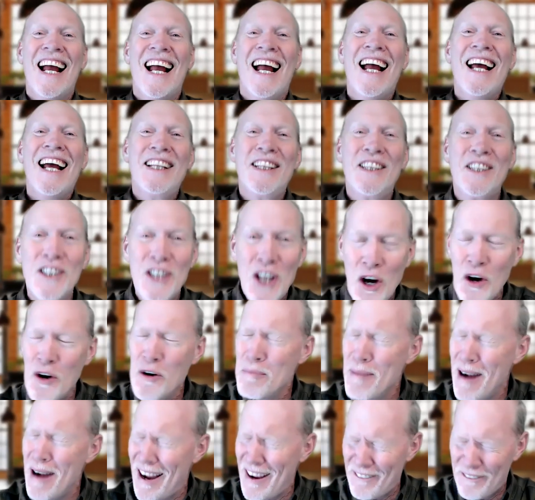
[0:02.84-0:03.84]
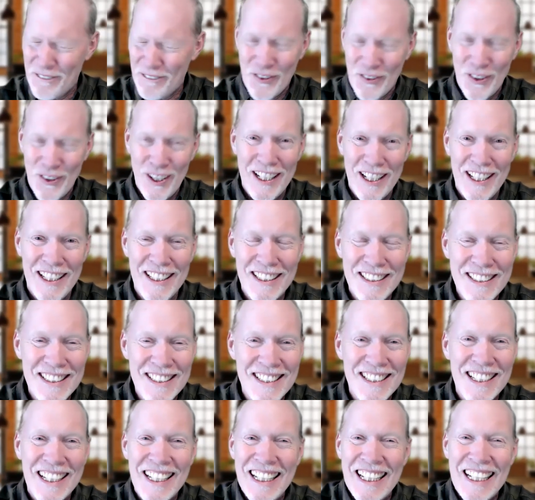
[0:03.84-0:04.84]
Hello, my friends.
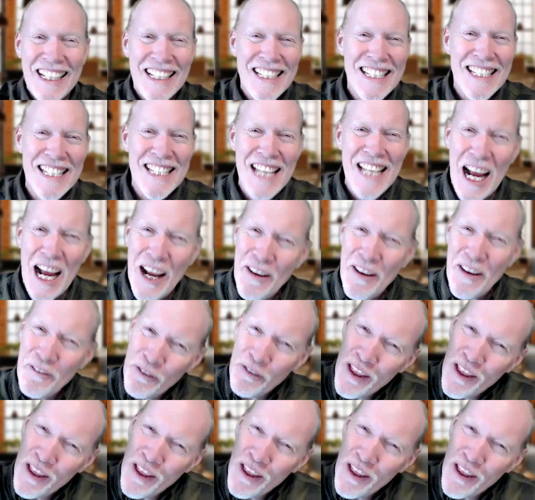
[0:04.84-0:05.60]
It's time for another